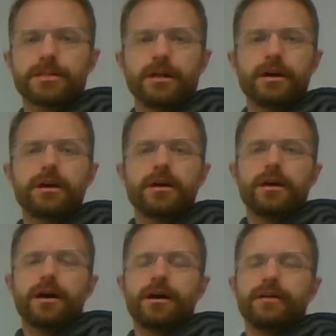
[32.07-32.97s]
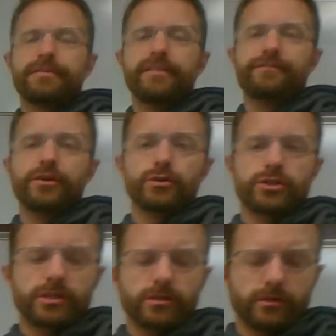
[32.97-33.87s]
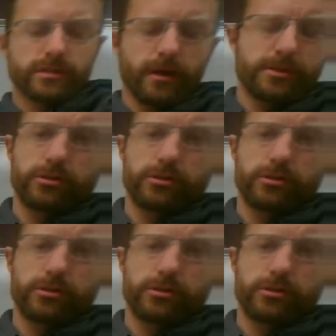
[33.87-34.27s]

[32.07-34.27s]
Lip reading: Law of effusion, or sometimes called